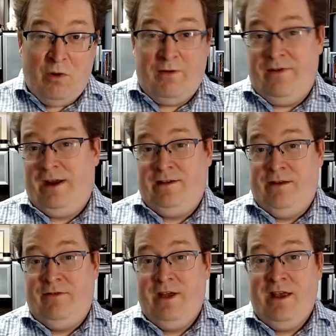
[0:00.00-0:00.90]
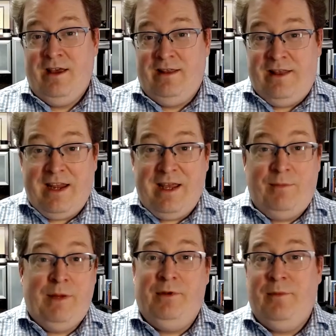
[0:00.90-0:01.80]
effective, they get
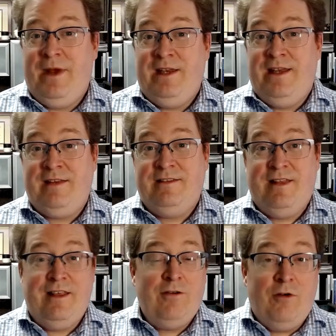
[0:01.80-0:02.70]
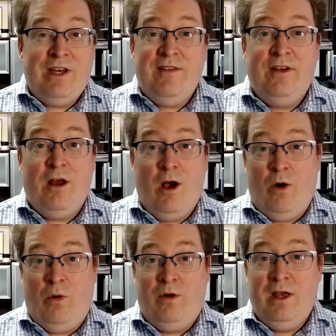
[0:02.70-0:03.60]
people to pay debts that they don't even
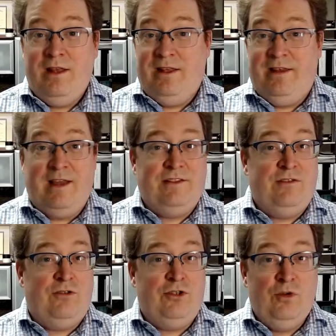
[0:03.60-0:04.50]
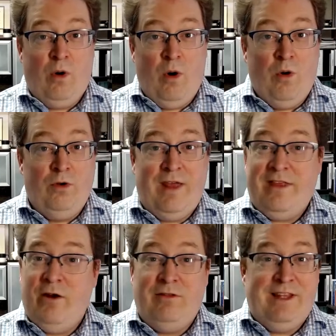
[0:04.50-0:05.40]
owe. The debts are too old and
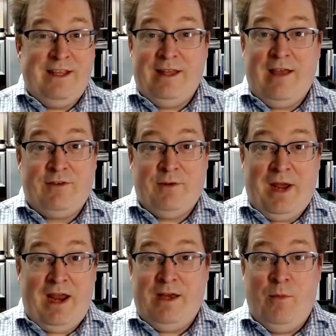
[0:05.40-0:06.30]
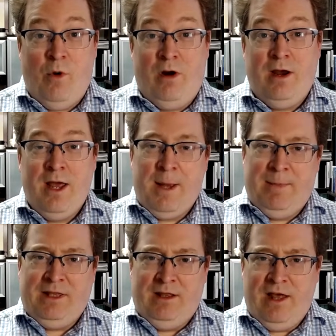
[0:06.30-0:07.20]
they don't legally have to pay anymore,
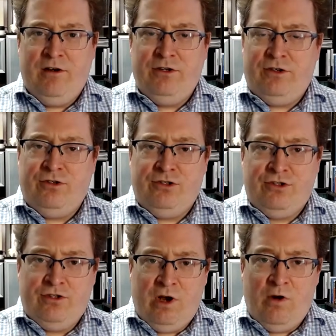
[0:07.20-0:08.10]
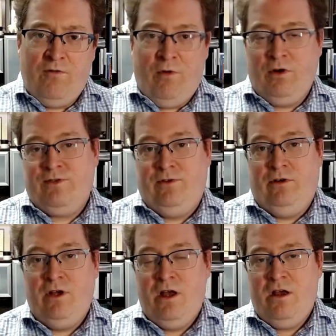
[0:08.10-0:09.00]
but the letters are so
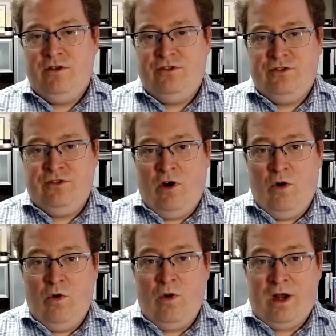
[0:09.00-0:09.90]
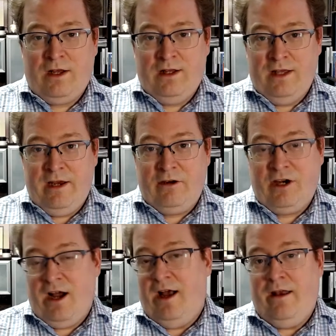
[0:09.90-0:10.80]
forceful, so clear
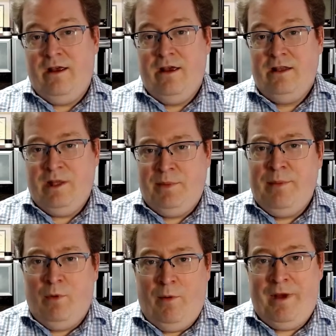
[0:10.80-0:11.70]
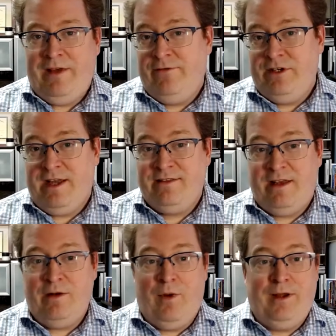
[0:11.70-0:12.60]
cut, that people will pay for debts
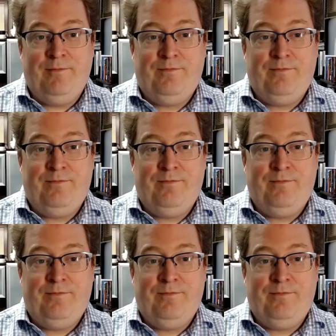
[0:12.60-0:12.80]
anyway.